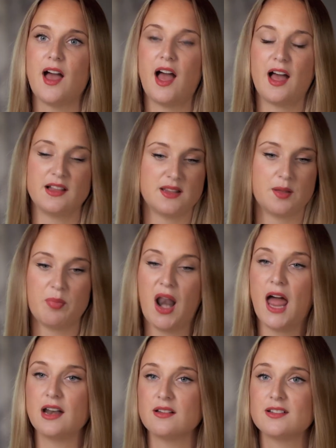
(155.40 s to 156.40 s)
and the
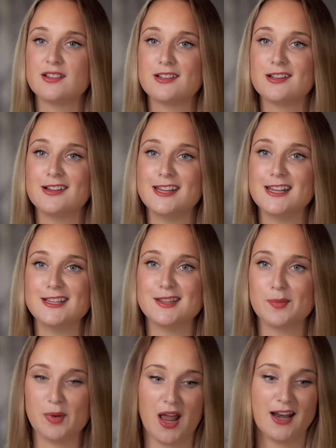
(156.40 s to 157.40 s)
plan. I need
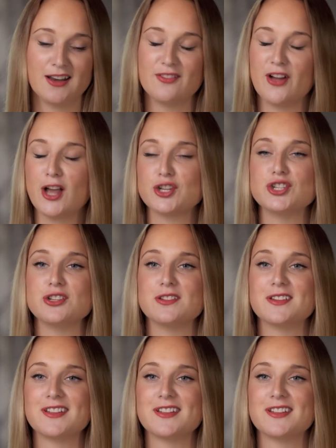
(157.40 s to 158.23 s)
the plan of action.